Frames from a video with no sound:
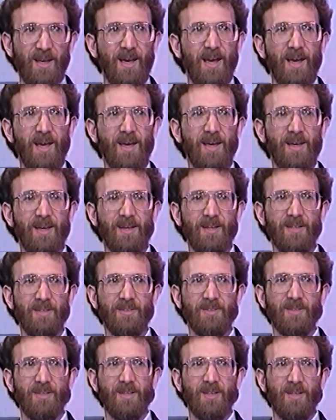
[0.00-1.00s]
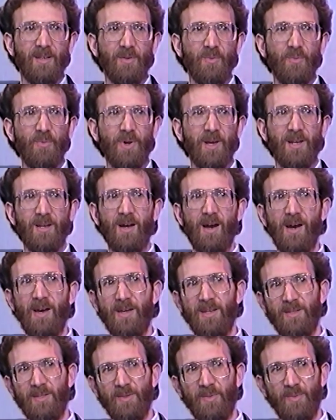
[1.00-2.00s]
And when
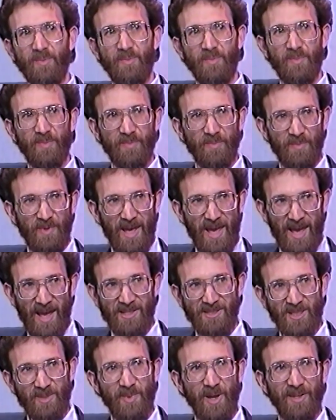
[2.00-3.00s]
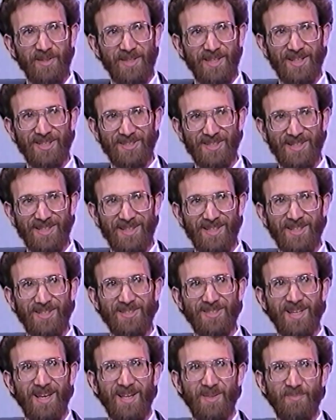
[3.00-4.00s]
I ask about things like
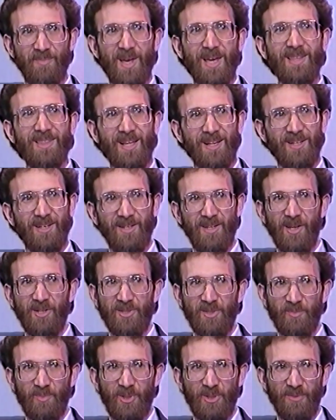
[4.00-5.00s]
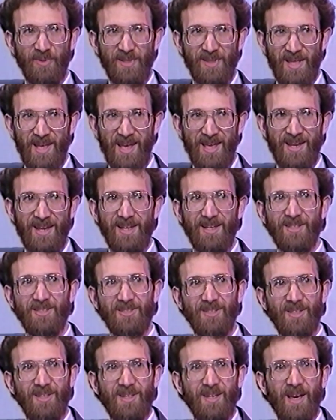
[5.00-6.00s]
this and make that connection between the
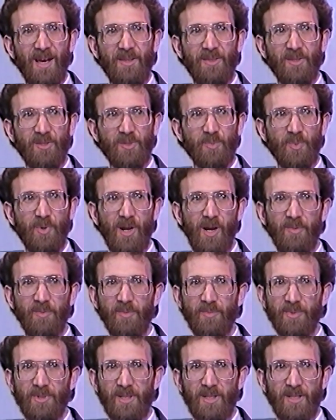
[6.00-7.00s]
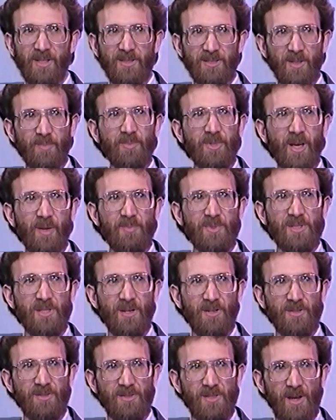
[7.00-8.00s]
headaches and those problems, sometimes
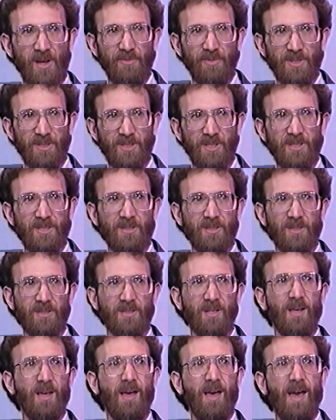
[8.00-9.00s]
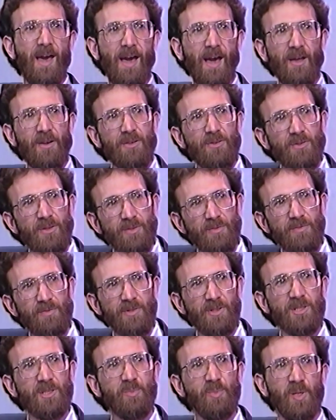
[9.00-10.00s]
there is resistance. How do you
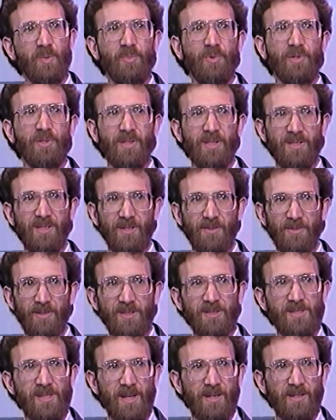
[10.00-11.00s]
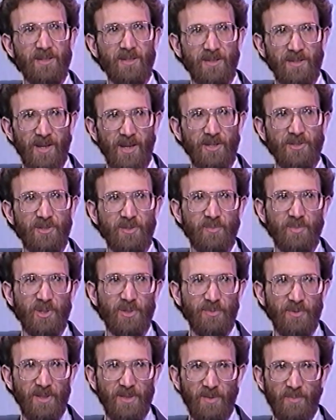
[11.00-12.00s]
convince people that there is that connection
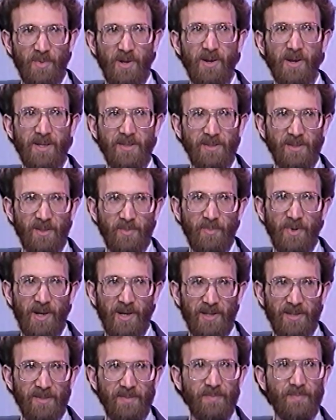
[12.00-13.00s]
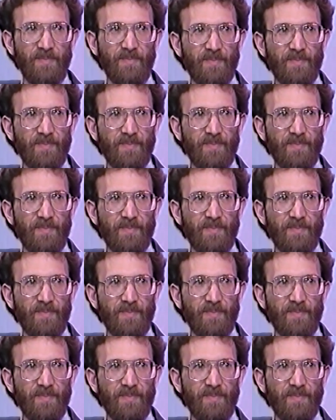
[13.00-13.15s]
between the mind and the body?